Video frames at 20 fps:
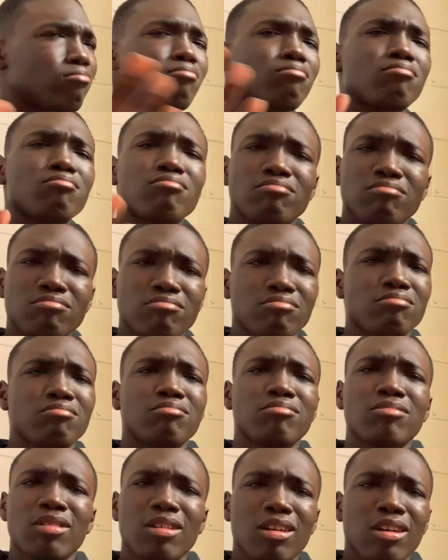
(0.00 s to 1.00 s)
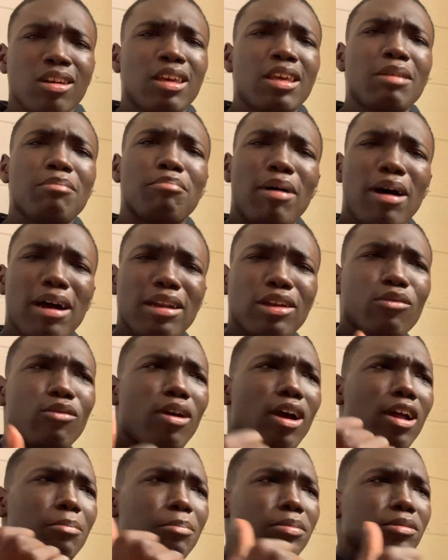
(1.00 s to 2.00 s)
Yeah. Oh my god. He body
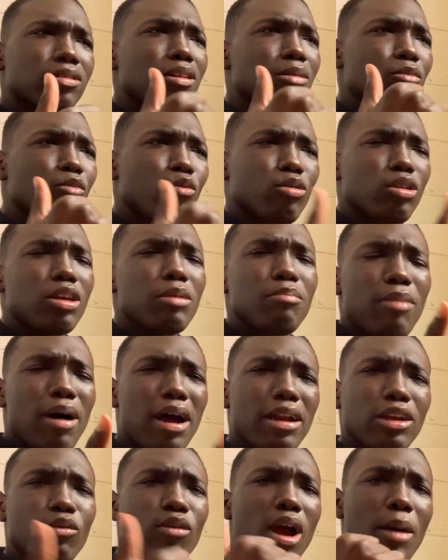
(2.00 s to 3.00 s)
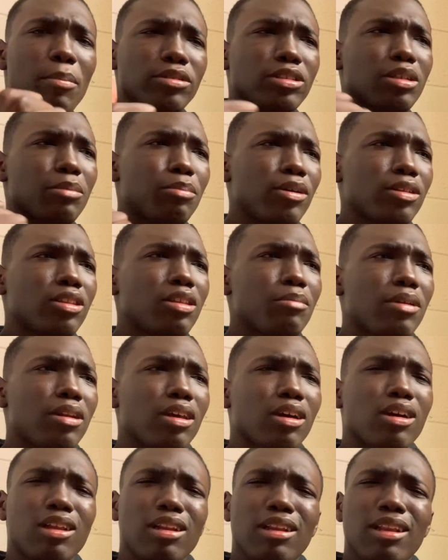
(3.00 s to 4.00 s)
rappers. He body rappers and put them in
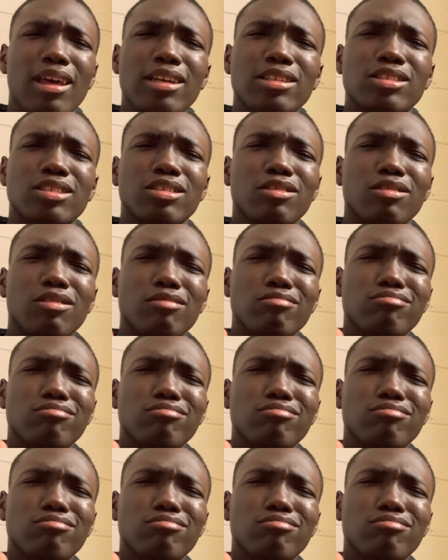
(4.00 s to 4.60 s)
the collection.